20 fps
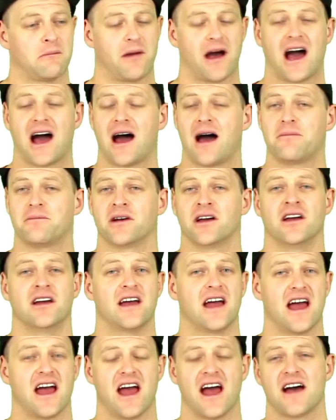pop,
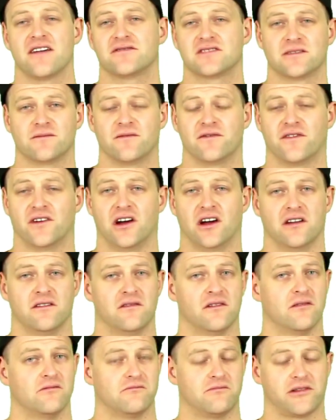have some fun,
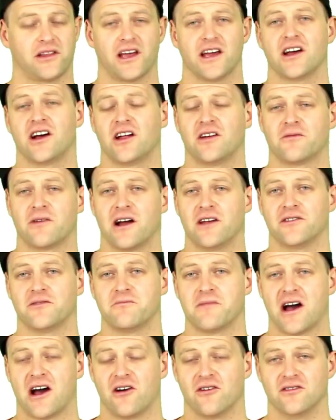play all around the
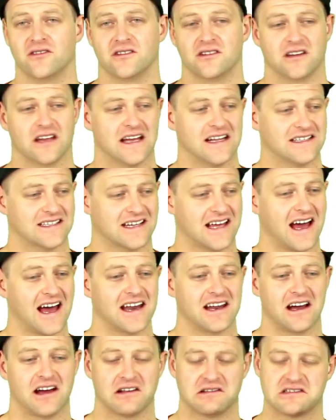mountain. It's
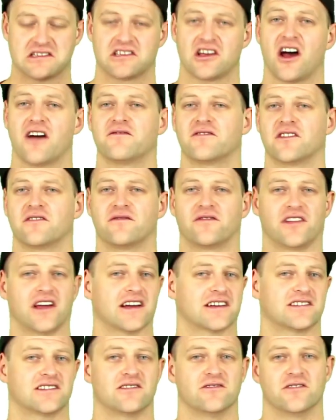got a softer
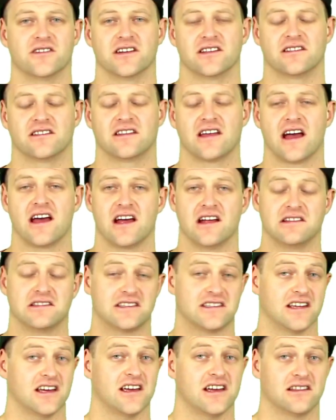flex to it than,
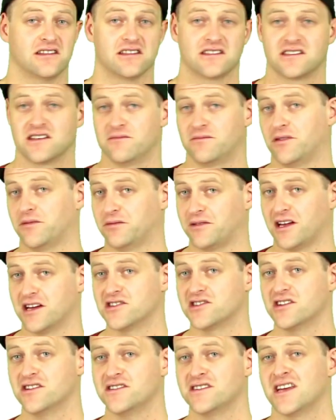say, the Simple
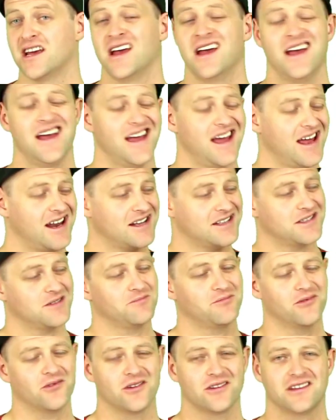Pleasures, and it's a
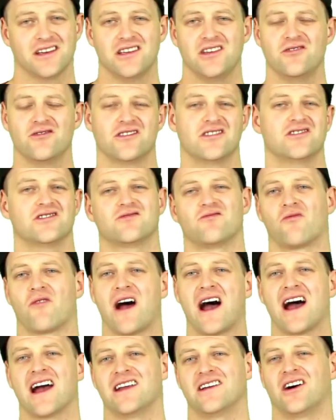board that you can just
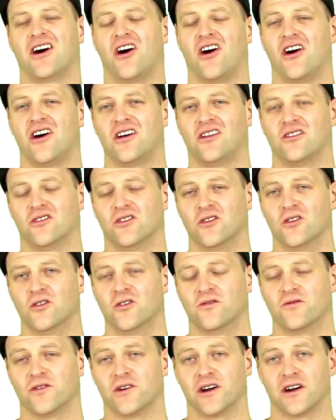ride all
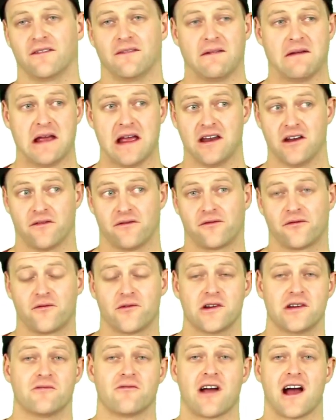over in a
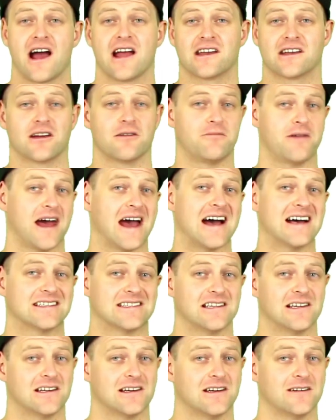free ride
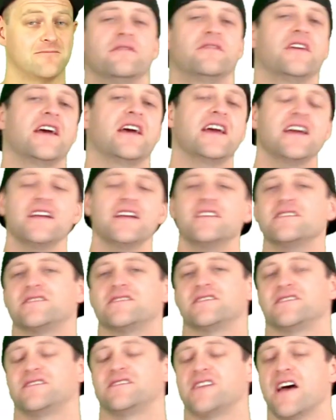capacity. The
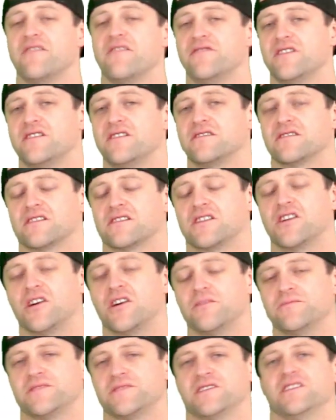87
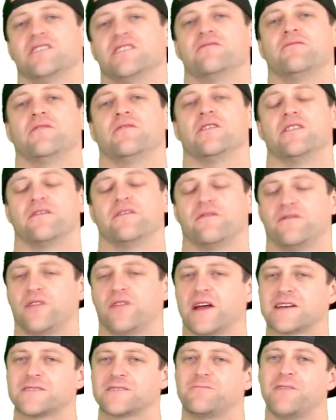comes in with a
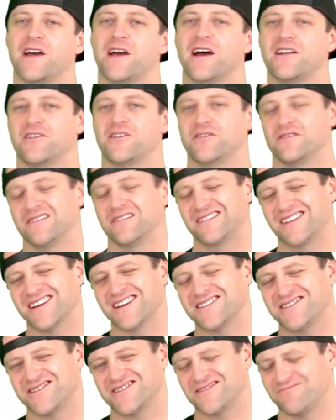flex pattern
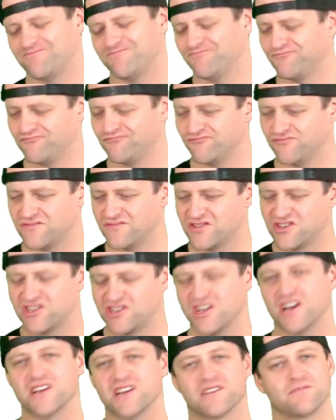that's
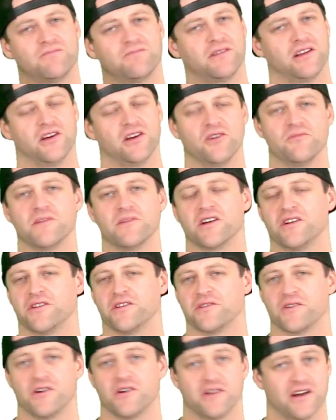just below middle of
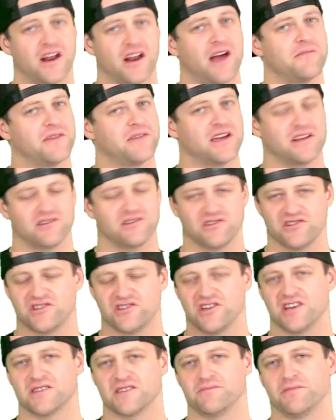the road, and I mean
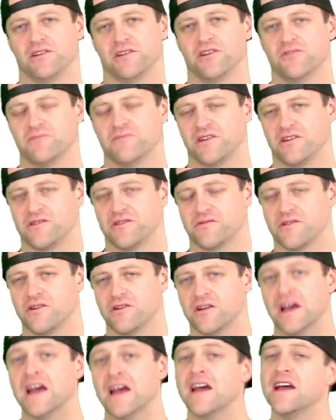just below middle of the
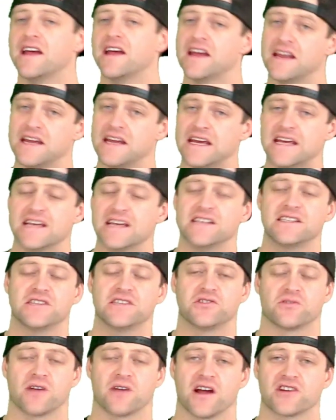road. It is a
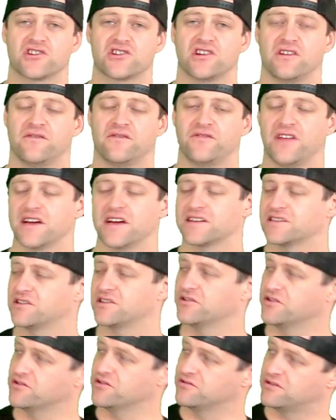directional flex,
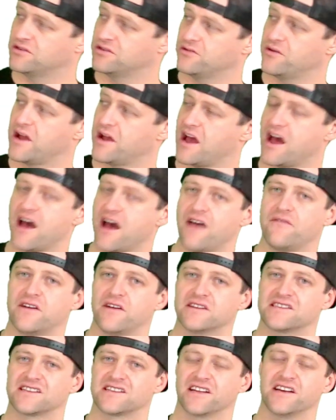so you do have
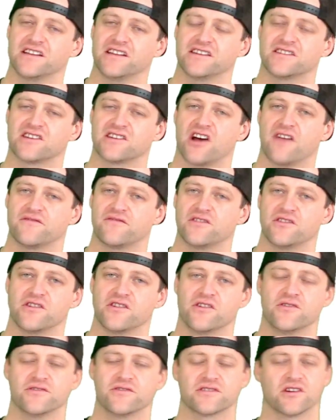a slightly softer
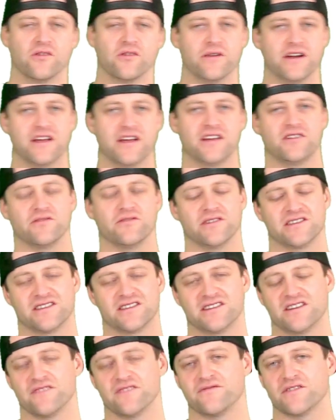nose going into a
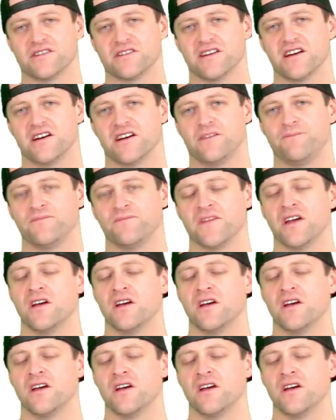stiffer tail